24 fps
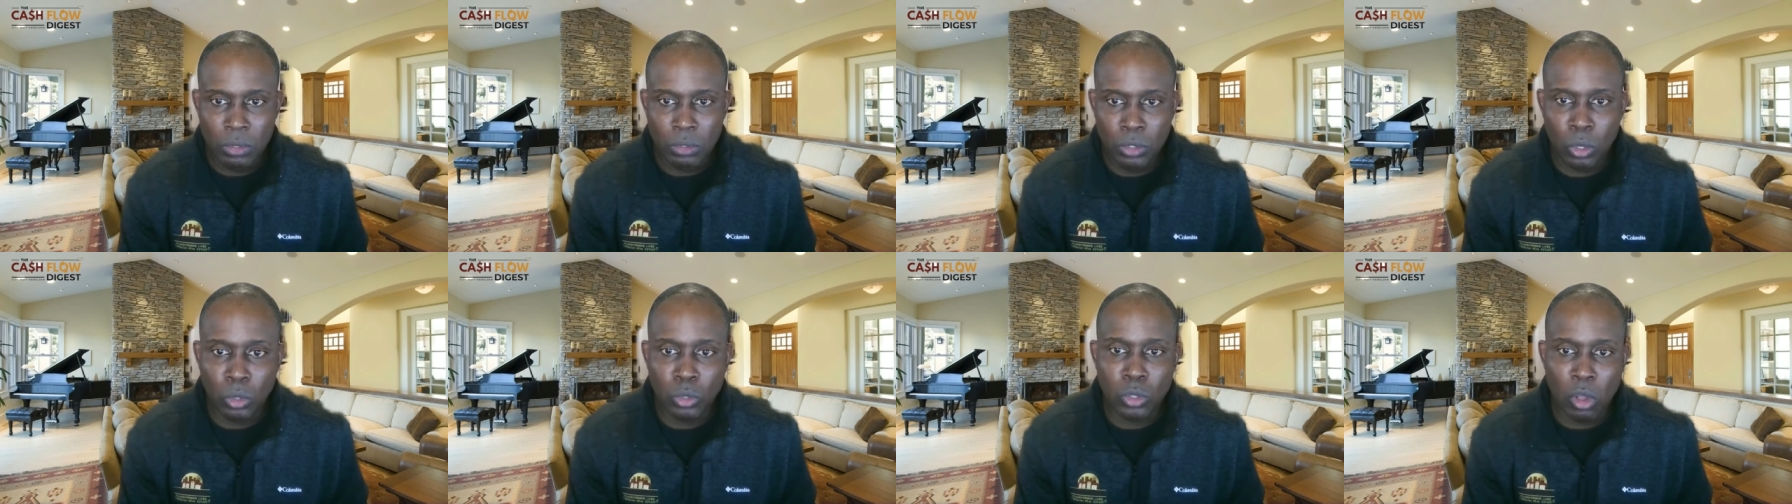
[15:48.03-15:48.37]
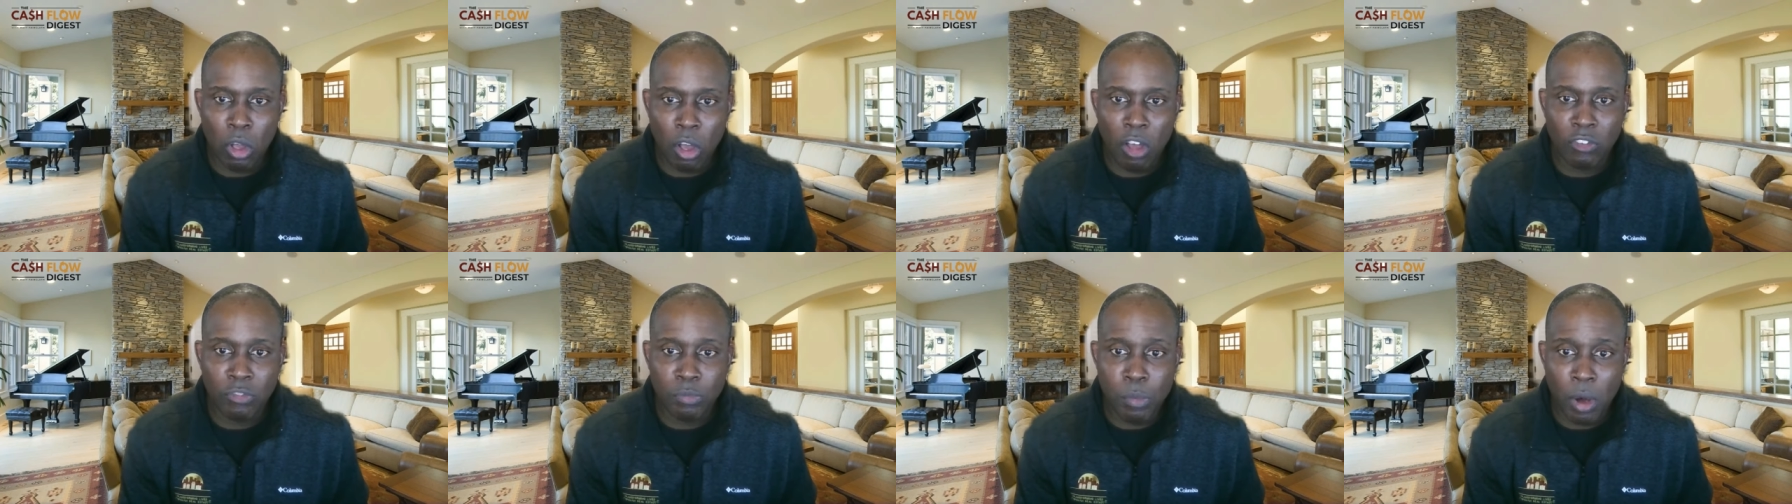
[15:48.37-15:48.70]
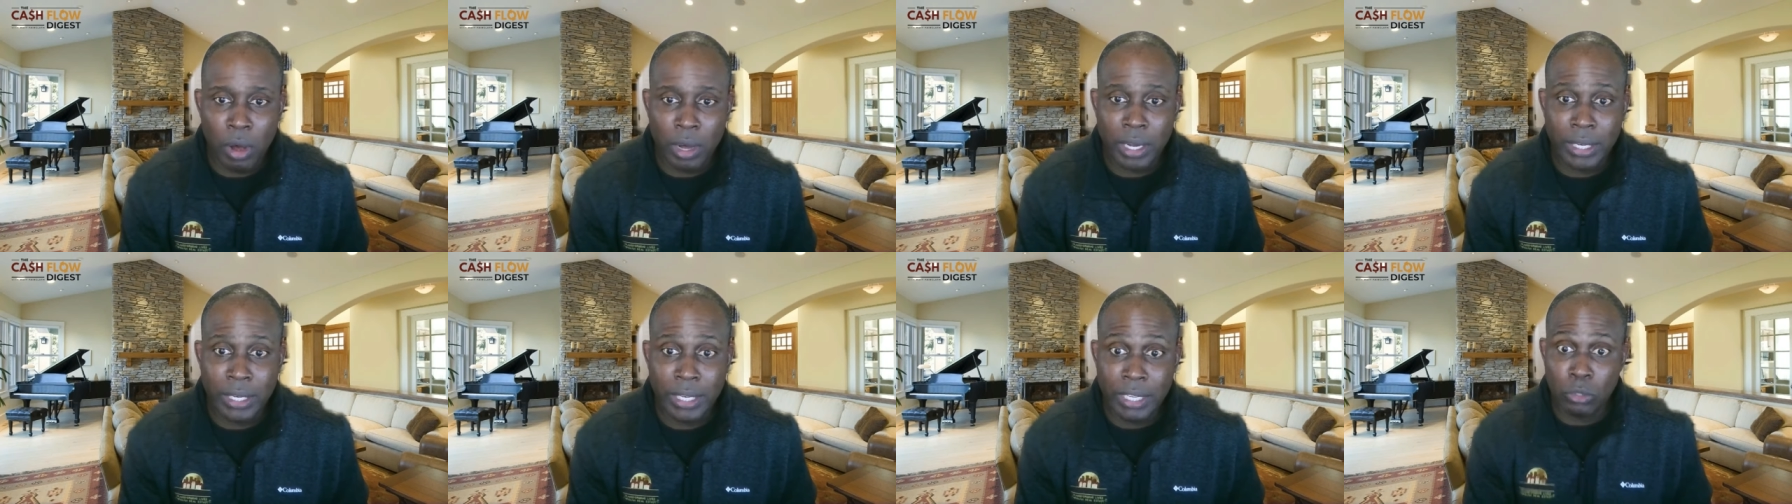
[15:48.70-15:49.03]
those off
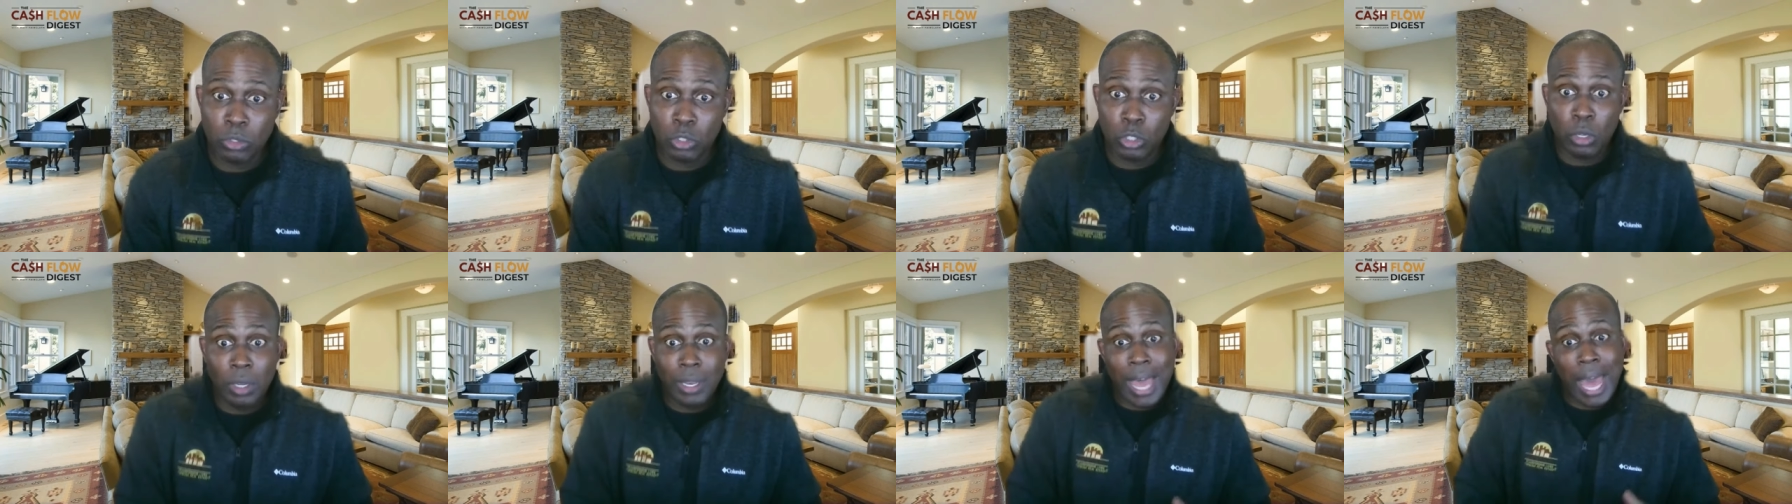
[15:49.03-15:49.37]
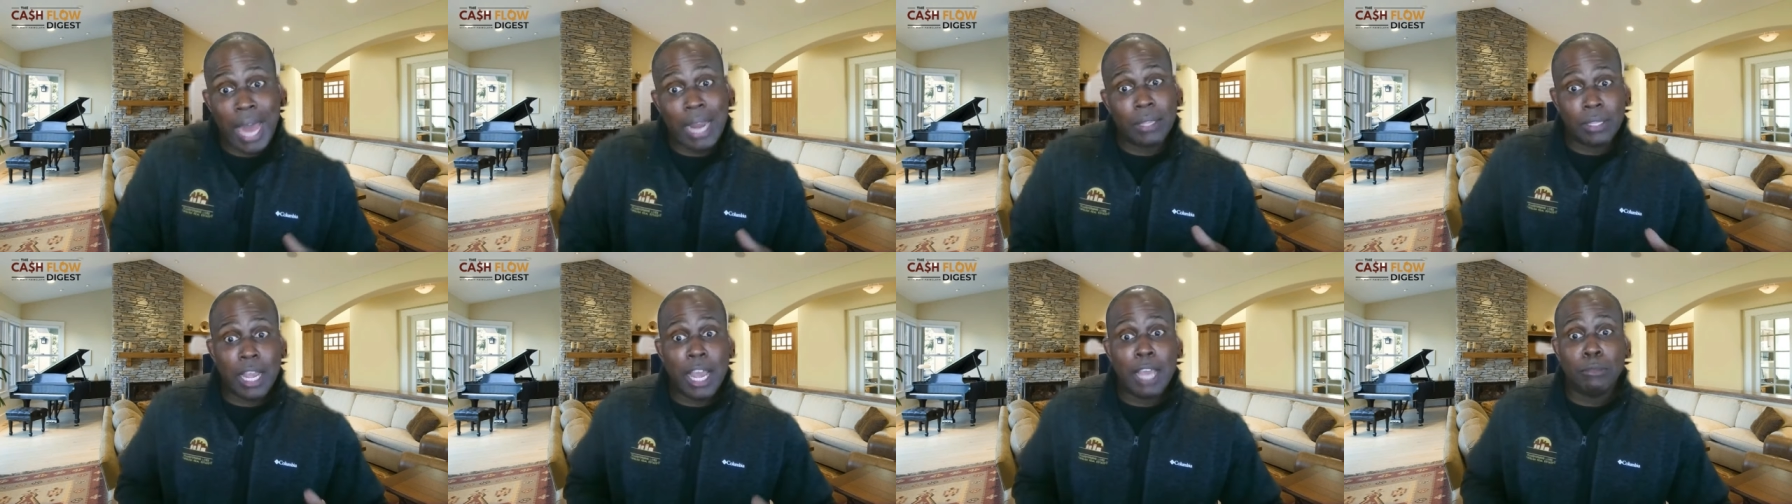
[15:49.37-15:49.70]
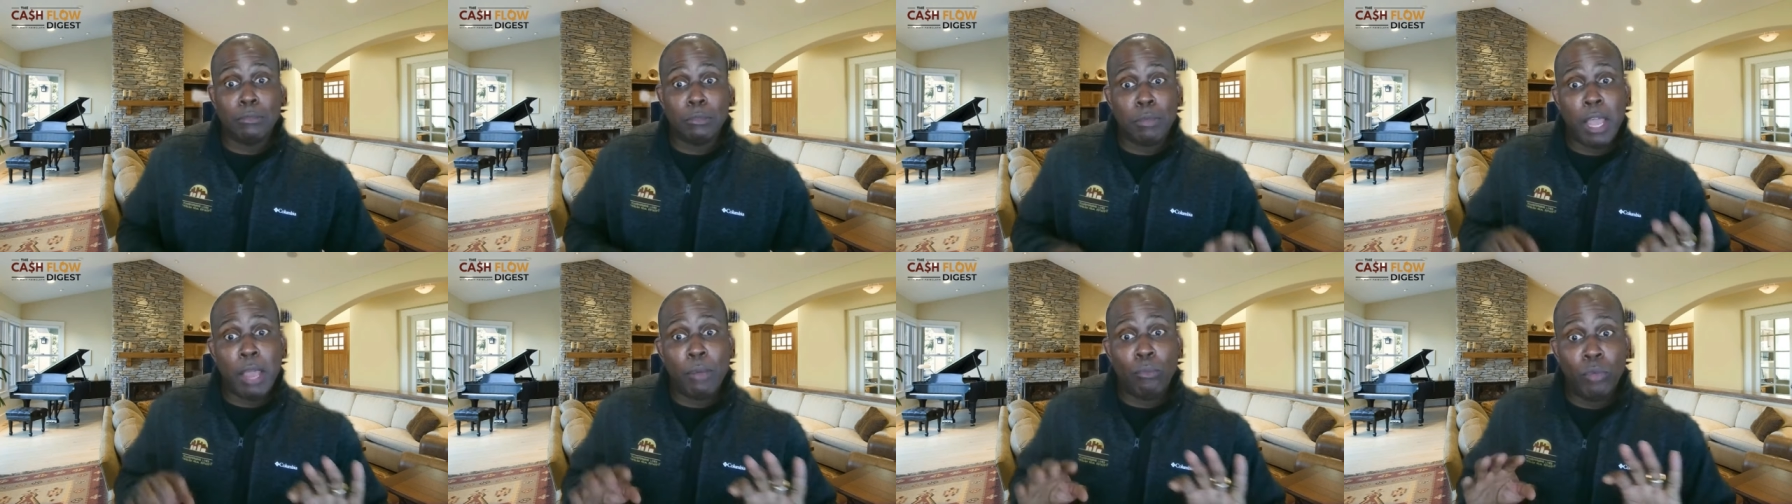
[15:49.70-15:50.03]
market deals. So a lot of times,
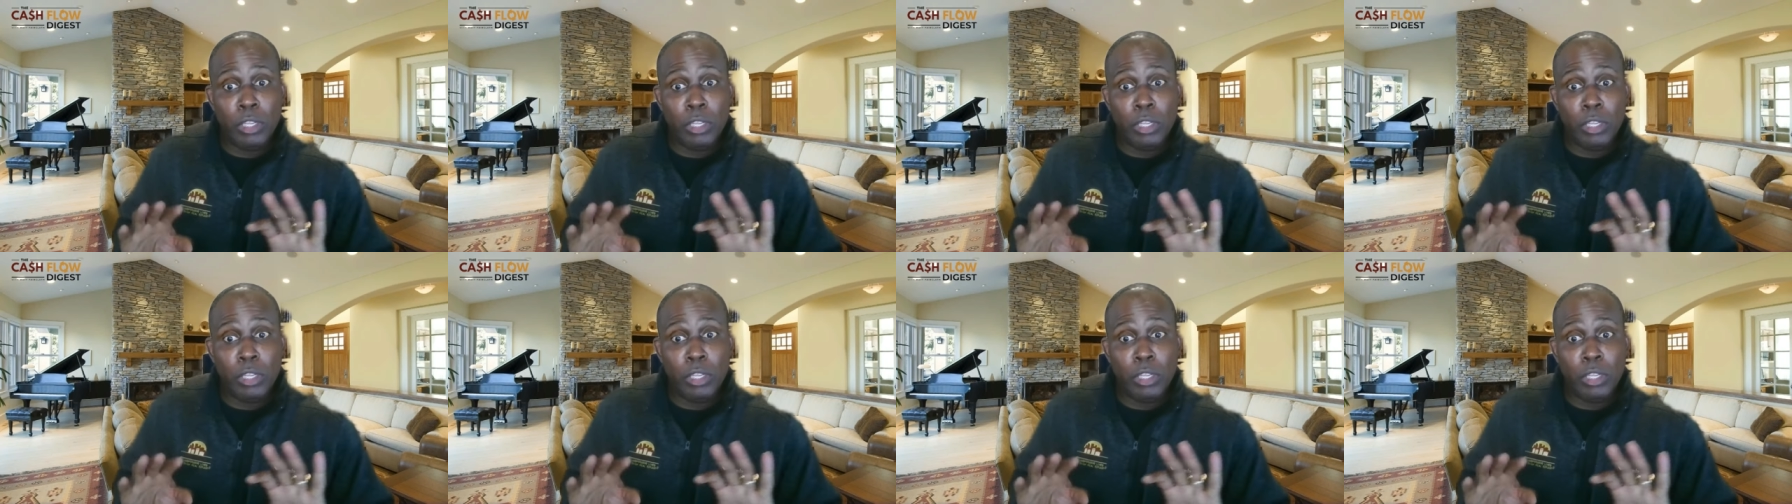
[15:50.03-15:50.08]
Matt,